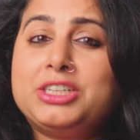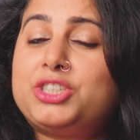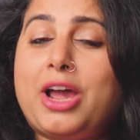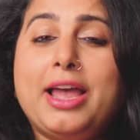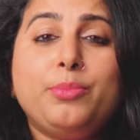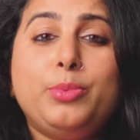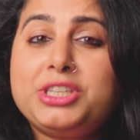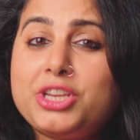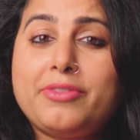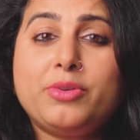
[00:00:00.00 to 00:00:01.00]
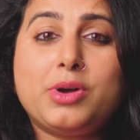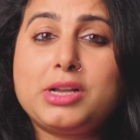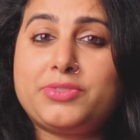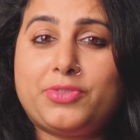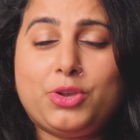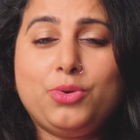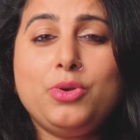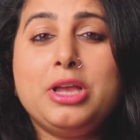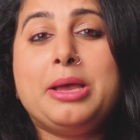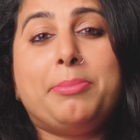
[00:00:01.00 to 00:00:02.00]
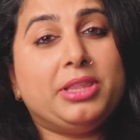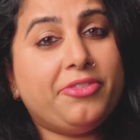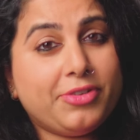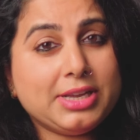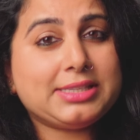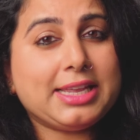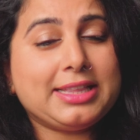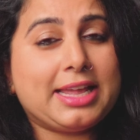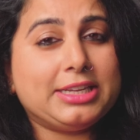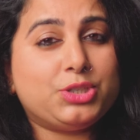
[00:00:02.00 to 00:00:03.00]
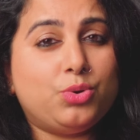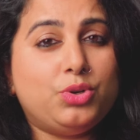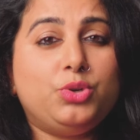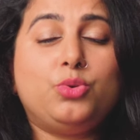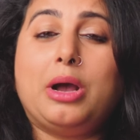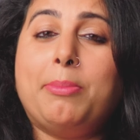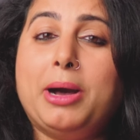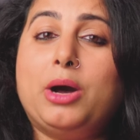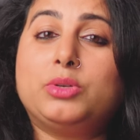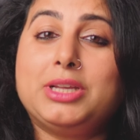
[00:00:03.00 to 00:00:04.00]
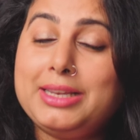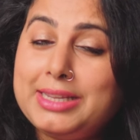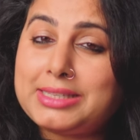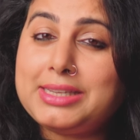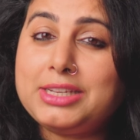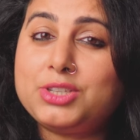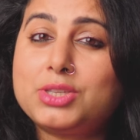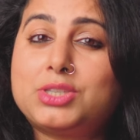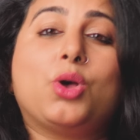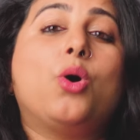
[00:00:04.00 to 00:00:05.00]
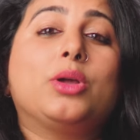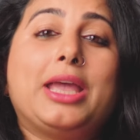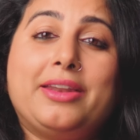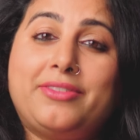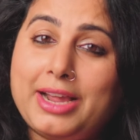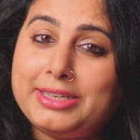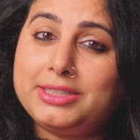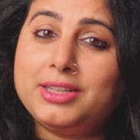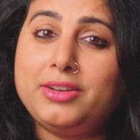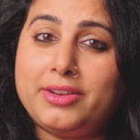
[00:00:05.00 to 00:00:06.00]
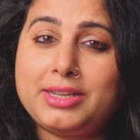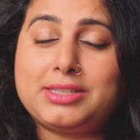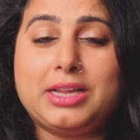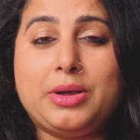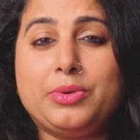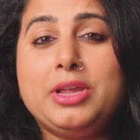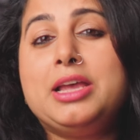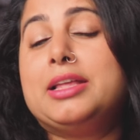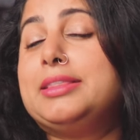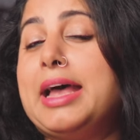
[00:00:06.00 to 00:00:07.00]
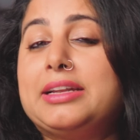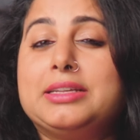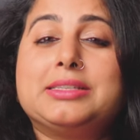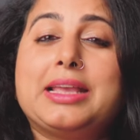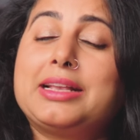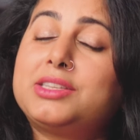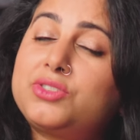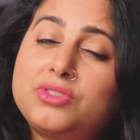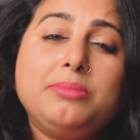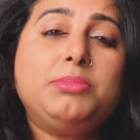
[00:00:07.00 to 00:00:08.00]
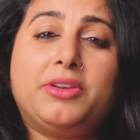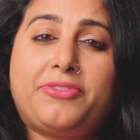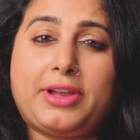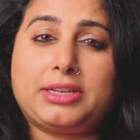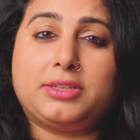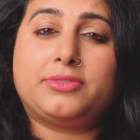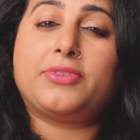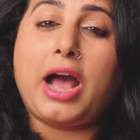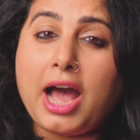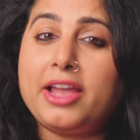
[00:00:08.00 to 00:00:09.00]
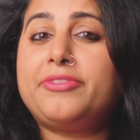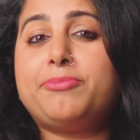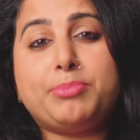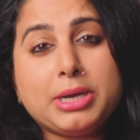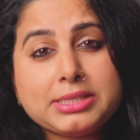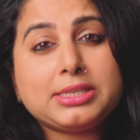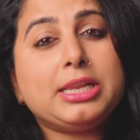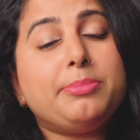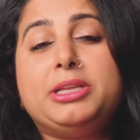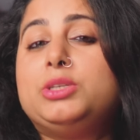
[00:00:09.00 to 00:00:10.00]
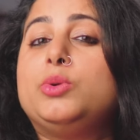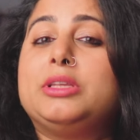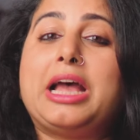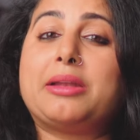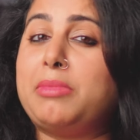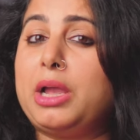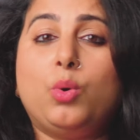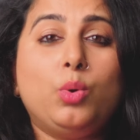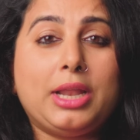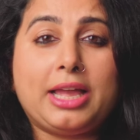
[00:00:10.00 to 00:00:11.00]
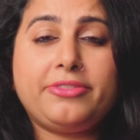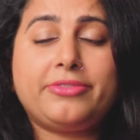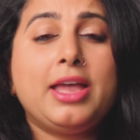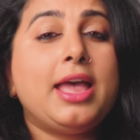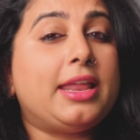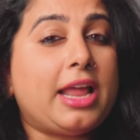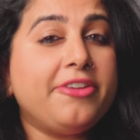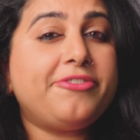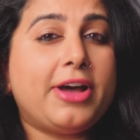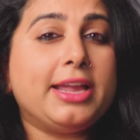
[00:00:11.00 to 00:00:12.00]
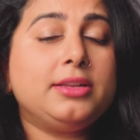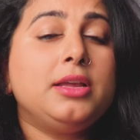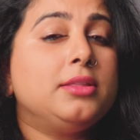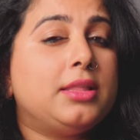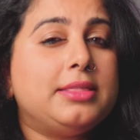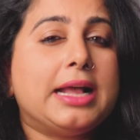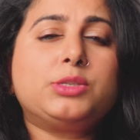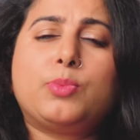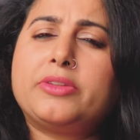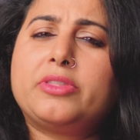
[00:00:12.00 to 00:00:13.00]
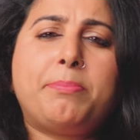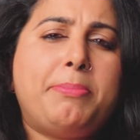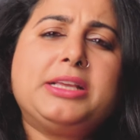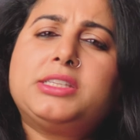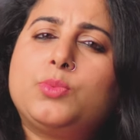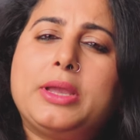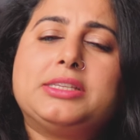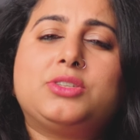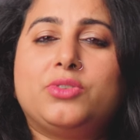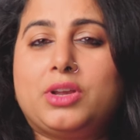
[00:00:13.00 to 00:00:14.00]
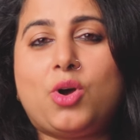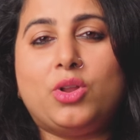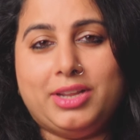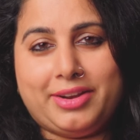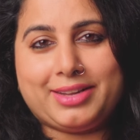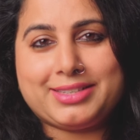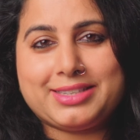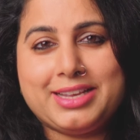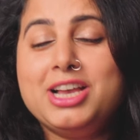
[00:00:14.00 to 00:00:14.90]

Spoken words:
Try whichever works for you. But the first thing that I told you about listening to the song and writing the lyrics down, that is extremely effective. I've personally been doing that my whole life, and I find that that's one of the best ways to recall lyrics.